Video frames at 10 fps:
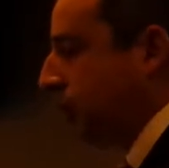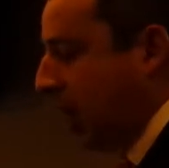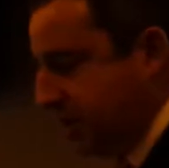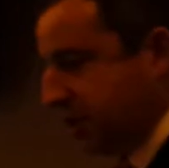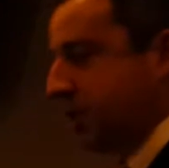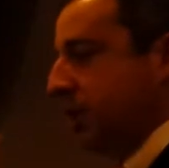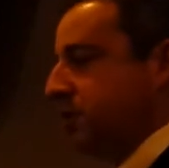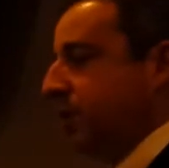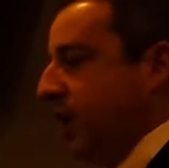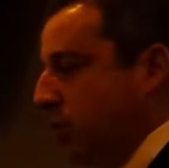obviously she
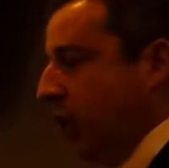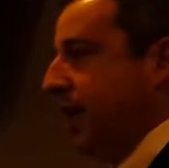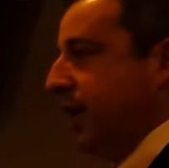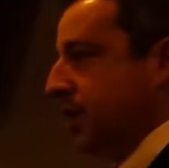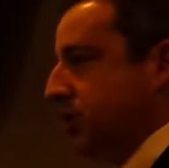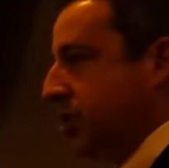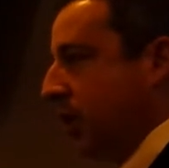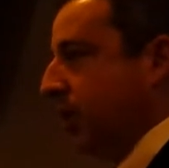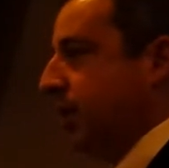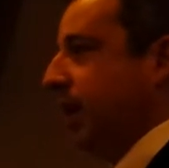was very worried and
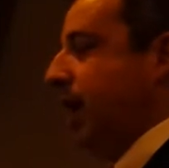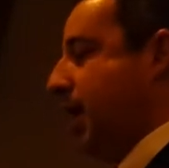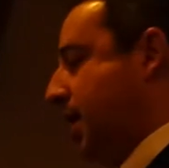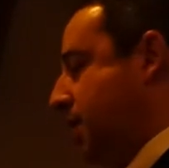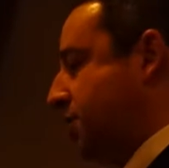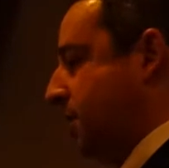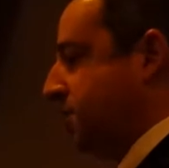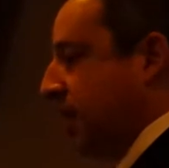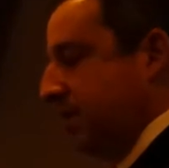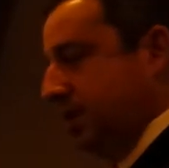concerned, and she
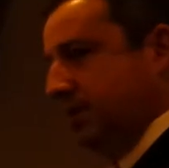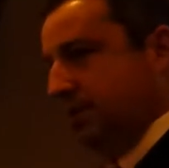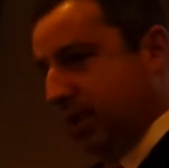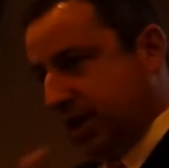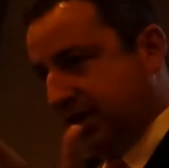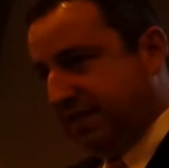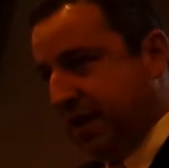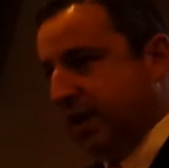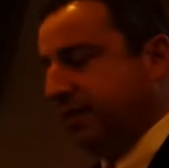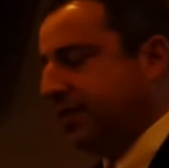was given a
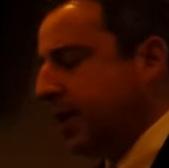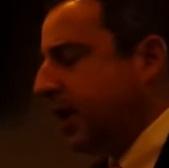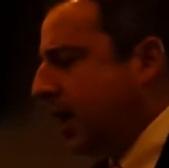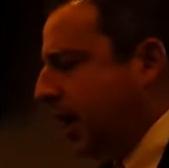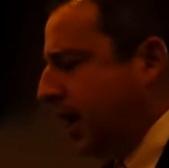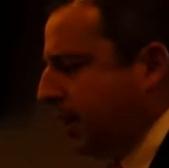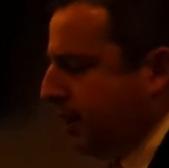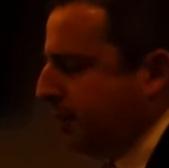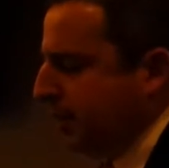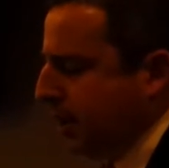definitive
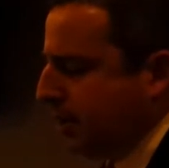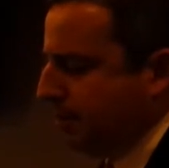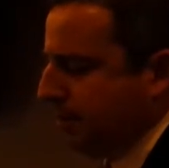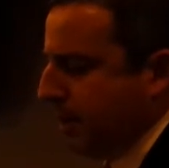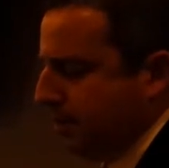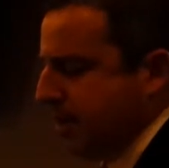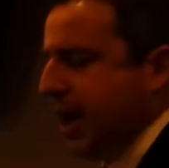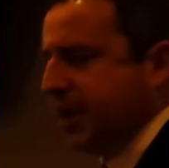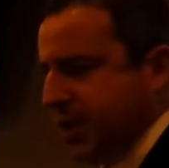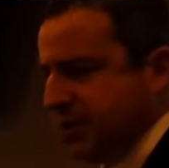uh,
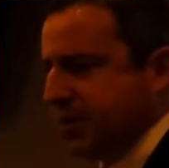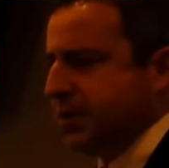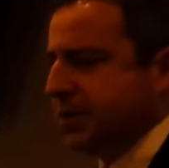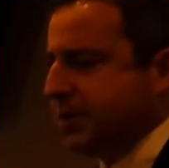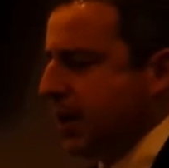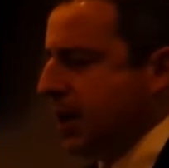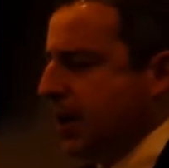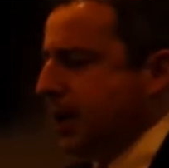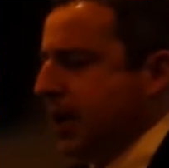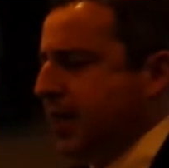diagnosis
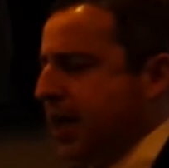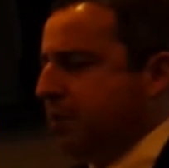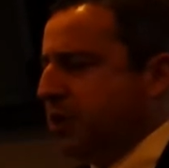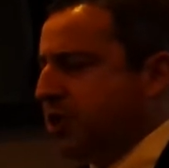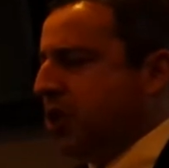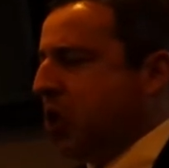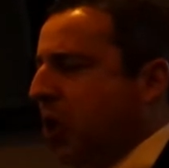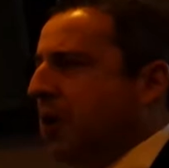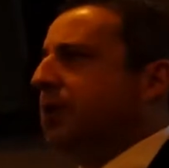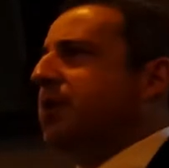and then when she
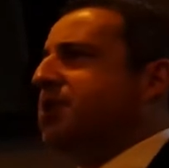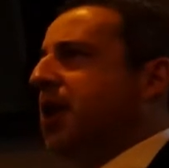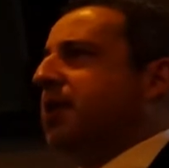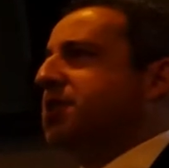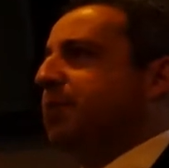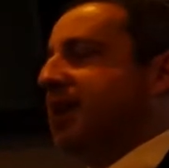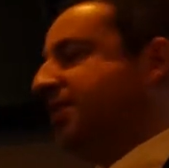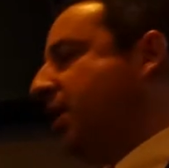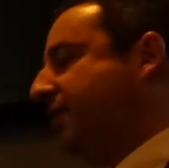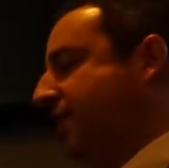called to talk to
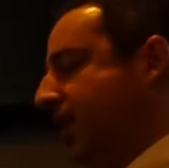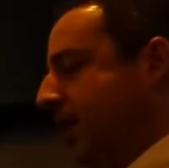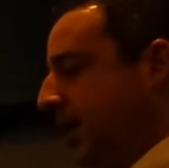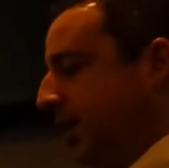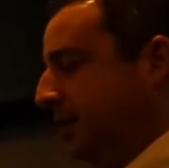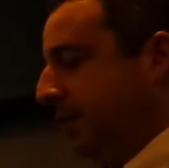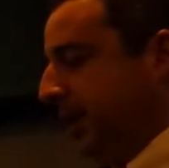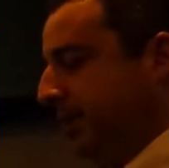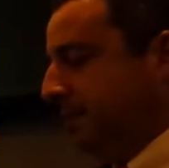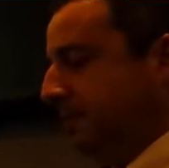myself and um,
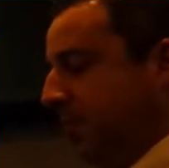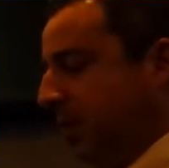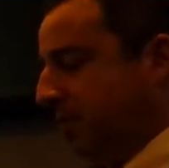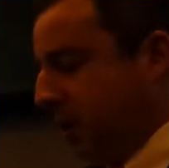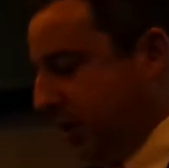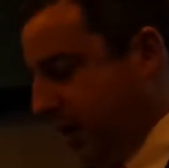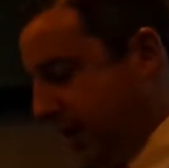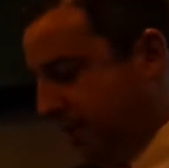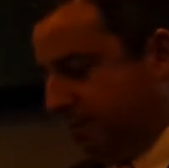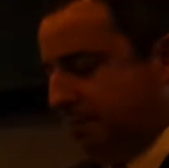um, one of our
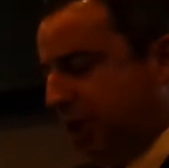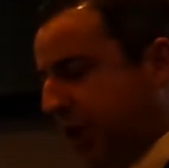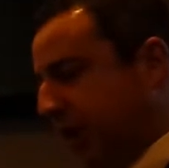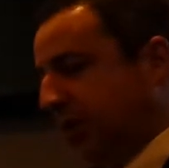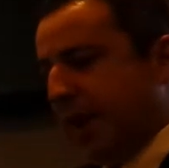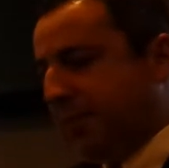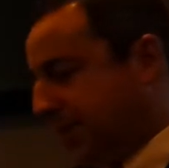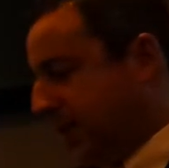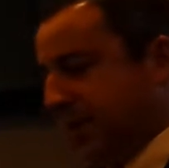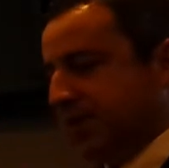um, marketing reps
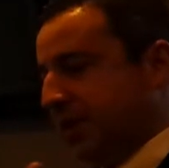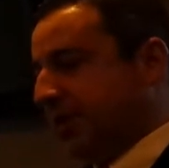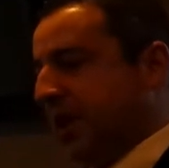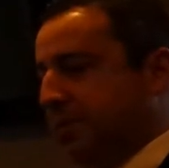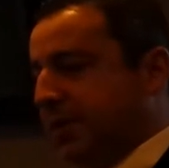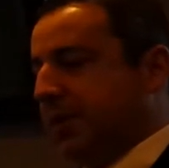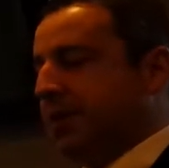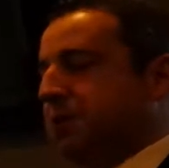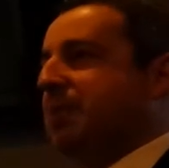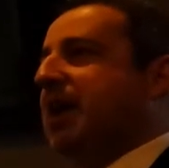coincidentally set up the,
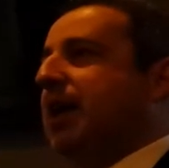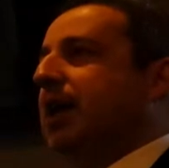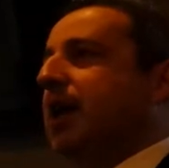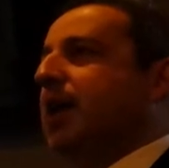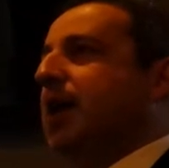this meeting,